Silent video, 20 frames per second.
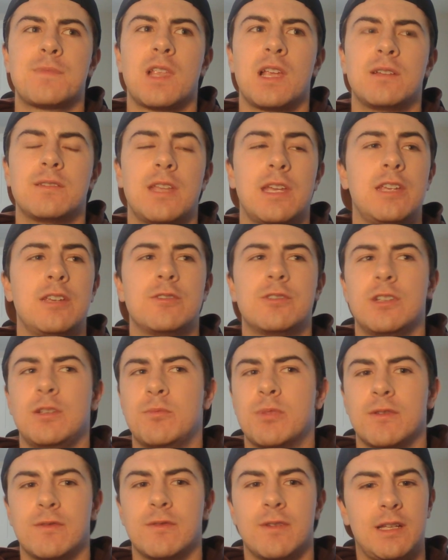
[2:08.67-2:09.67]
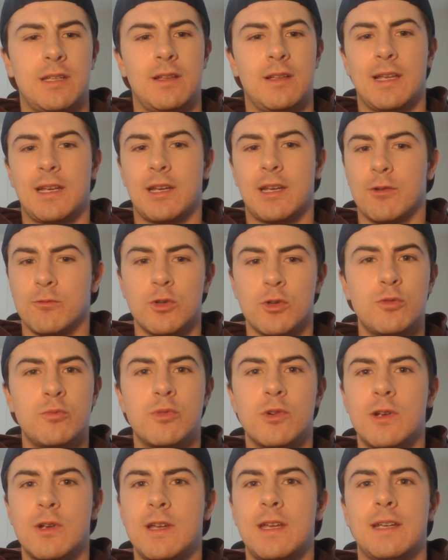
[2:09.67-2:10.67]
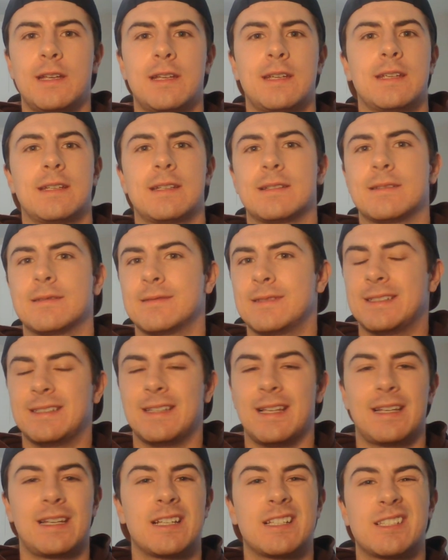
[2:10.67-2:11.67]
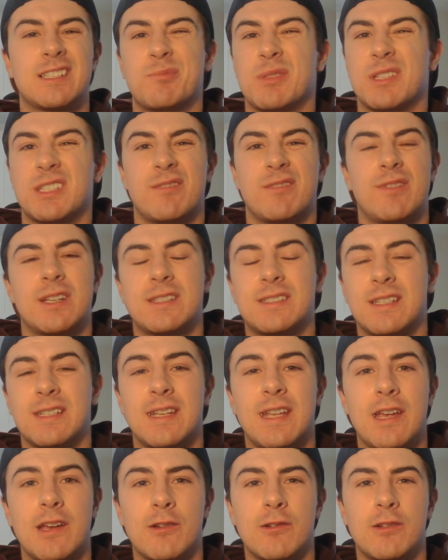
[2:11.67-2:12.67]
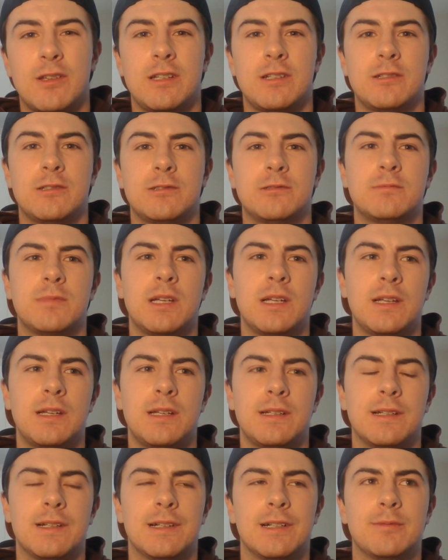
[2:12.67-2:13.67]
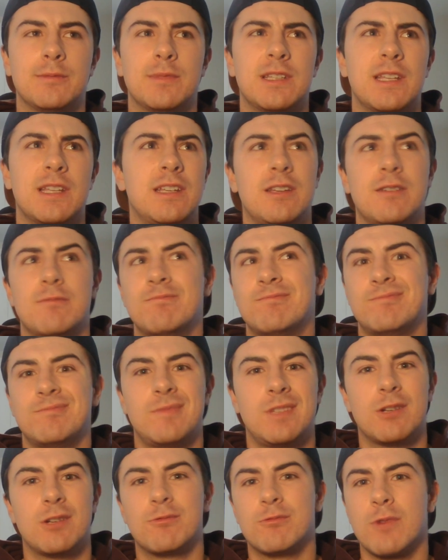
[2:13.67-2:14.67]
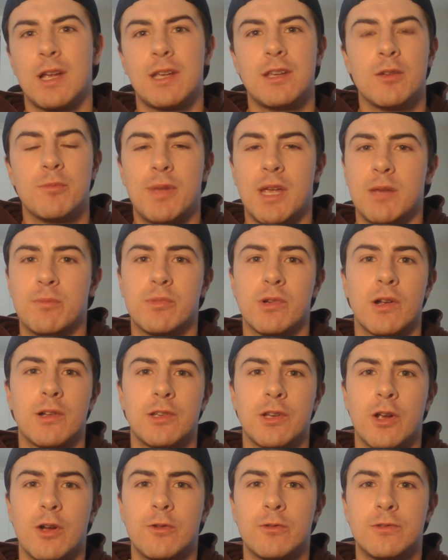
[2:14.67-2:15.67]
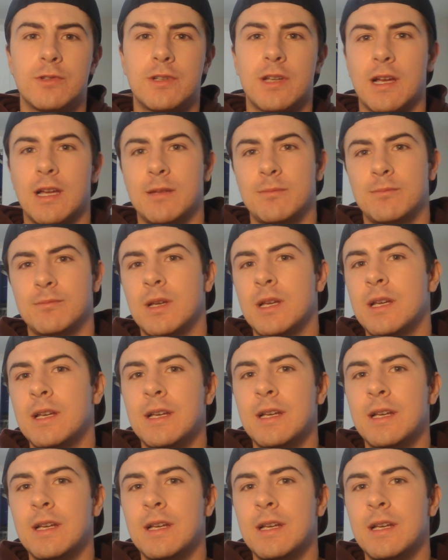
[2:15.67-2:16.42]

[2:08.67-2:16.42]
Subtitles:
They usually provide you like a rubric and like a specific scenario, and then you write your paper on your own time,